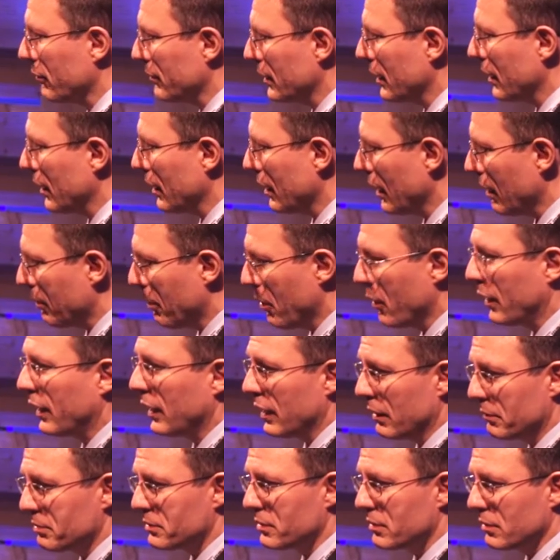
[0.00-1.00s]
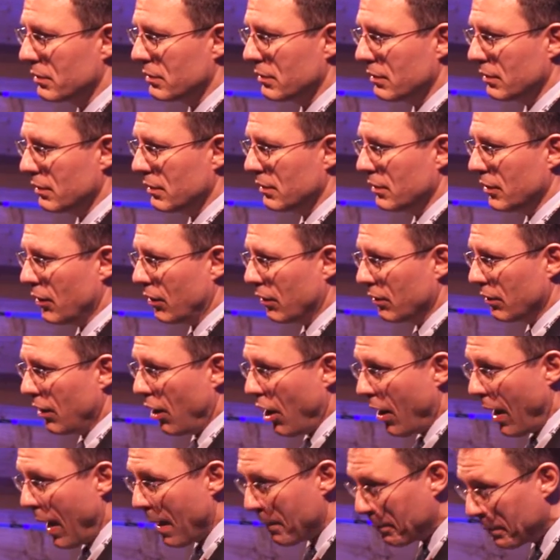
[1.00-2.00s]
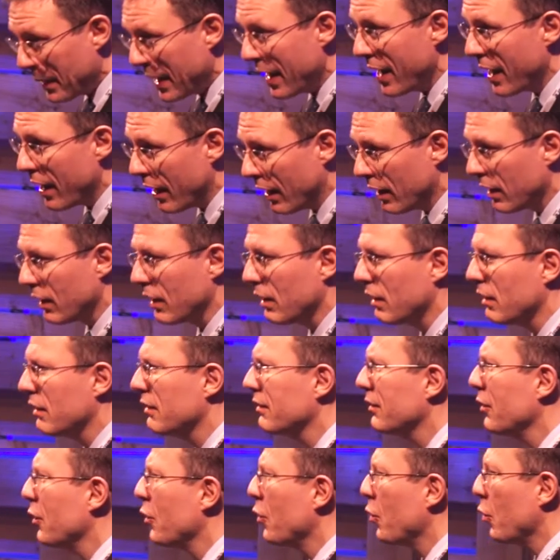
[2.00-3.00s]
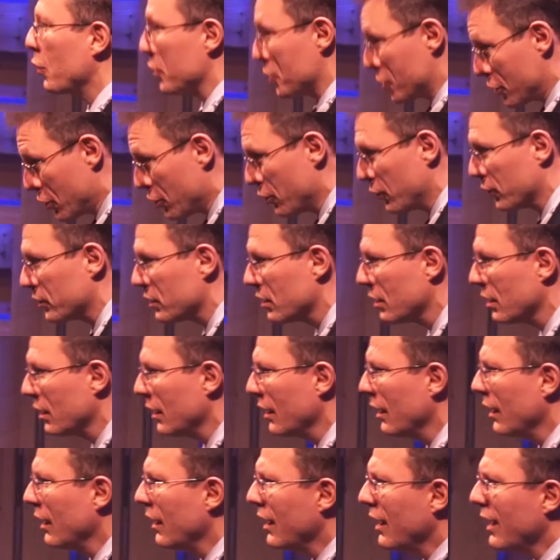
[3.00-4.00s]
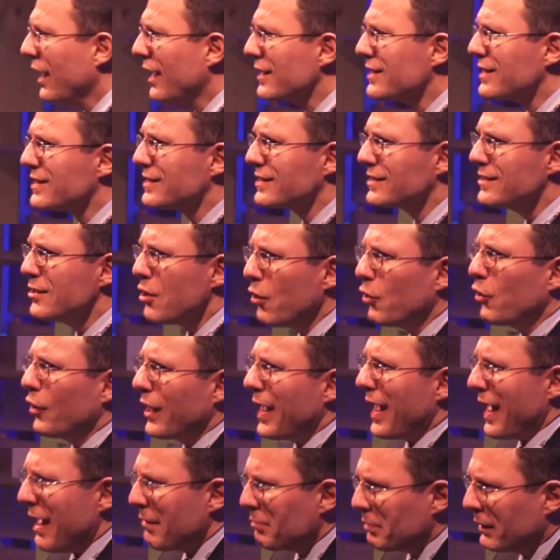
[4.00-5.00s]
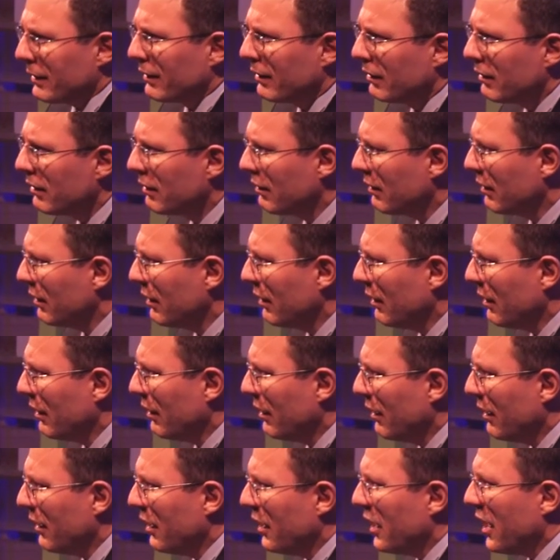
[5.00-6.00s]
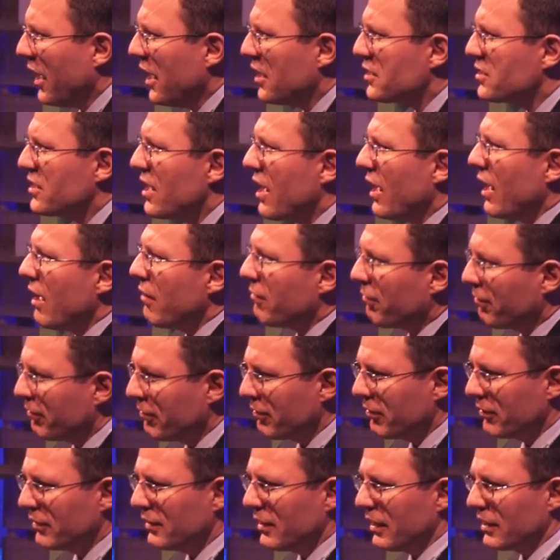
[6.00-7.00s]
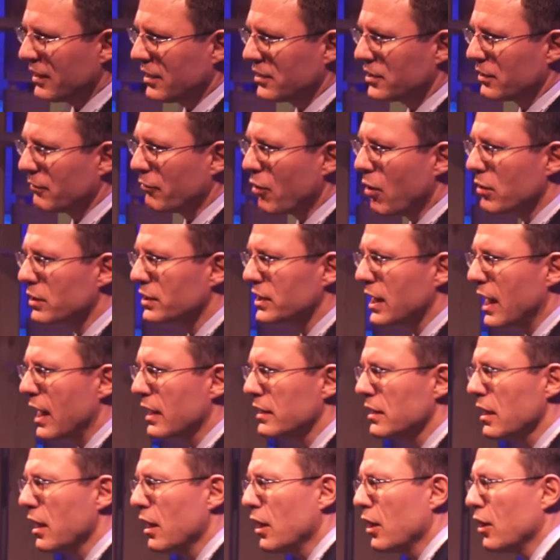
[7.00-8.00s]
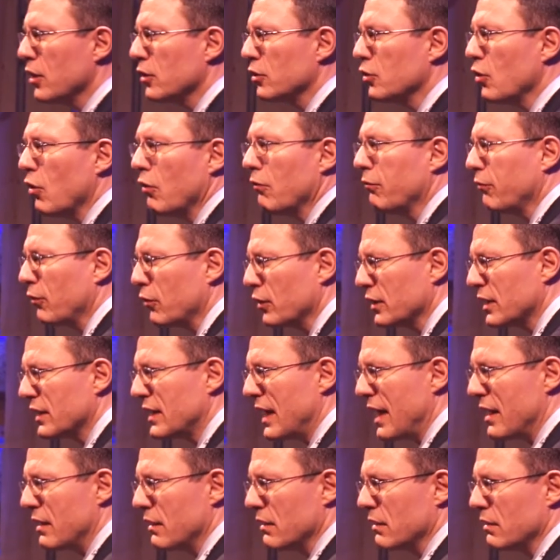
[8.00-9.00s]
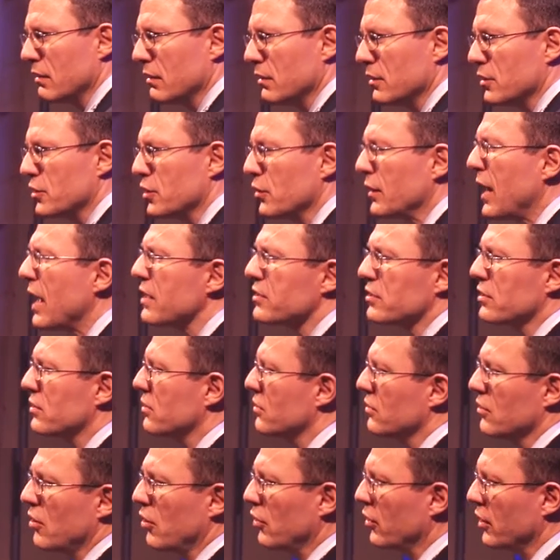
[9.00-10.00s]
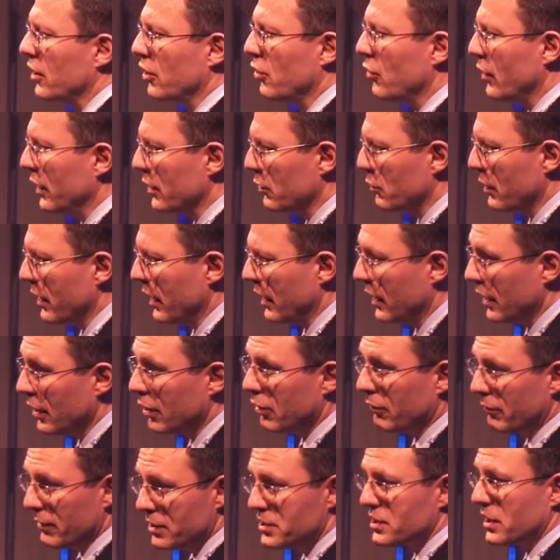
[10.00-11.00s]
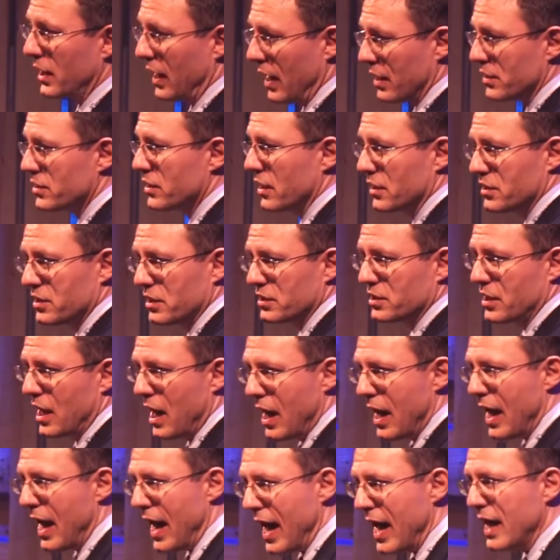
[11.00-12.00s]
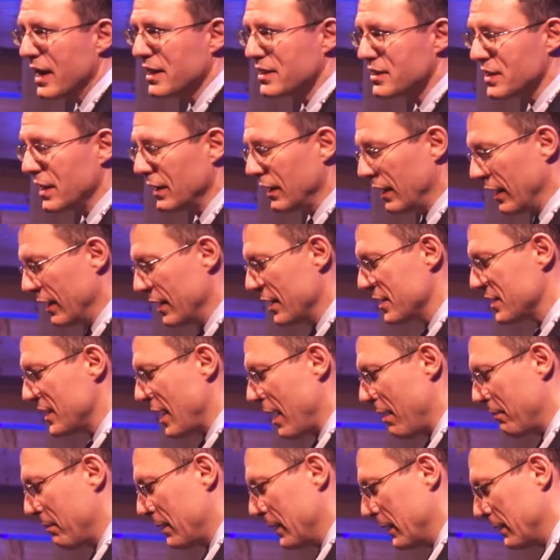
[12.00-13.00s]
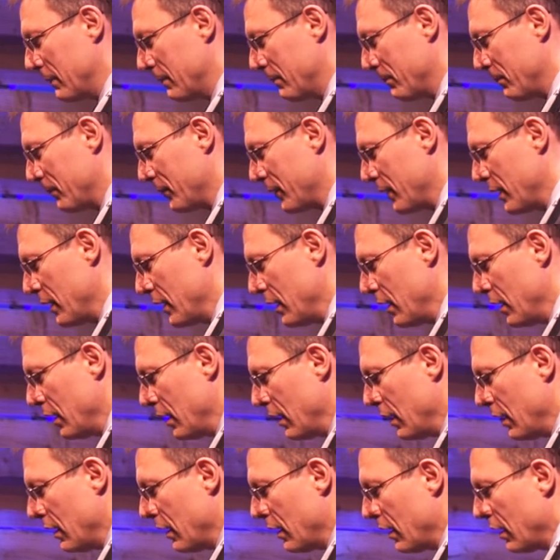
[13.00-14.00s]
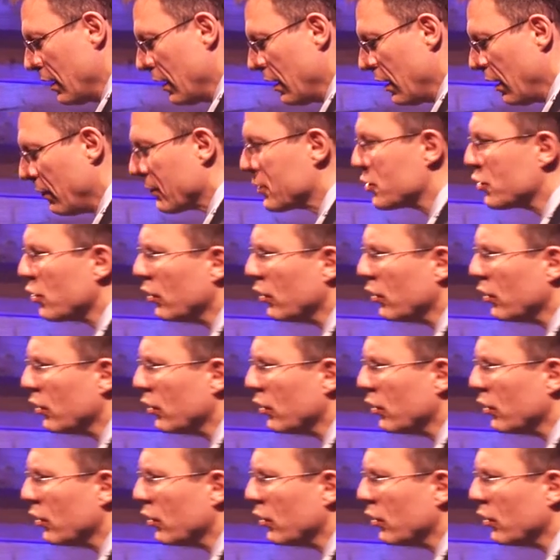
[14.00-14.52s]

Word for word: of the apocalypse, no, appear, we're screwed. It's just not going to happen. It's the if that is the wrong side, don't follow the then. So that's not going to go anywhere in convincing us this is Azilla is happening. Oh, but